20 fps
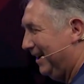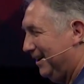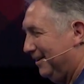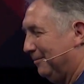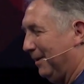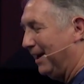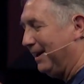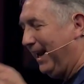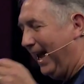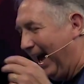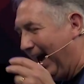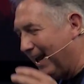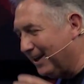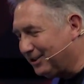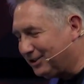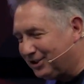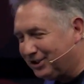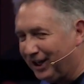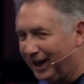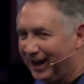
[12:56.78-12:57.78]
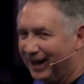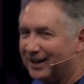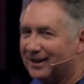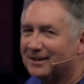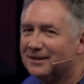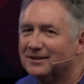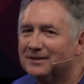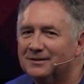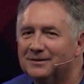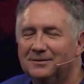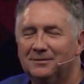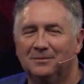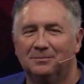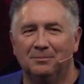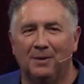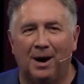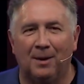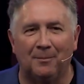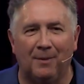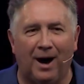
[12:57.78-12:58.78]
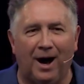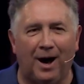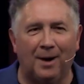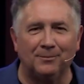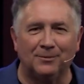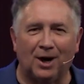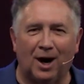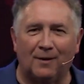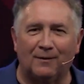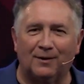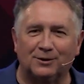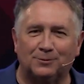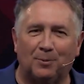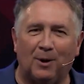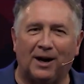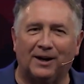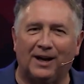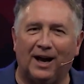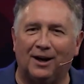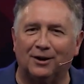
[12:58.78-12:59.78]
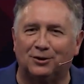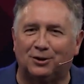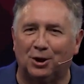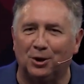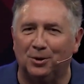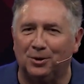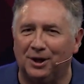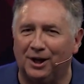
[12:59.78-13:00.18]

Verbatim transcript: my dad is sick. My mom, nervous breakdown, two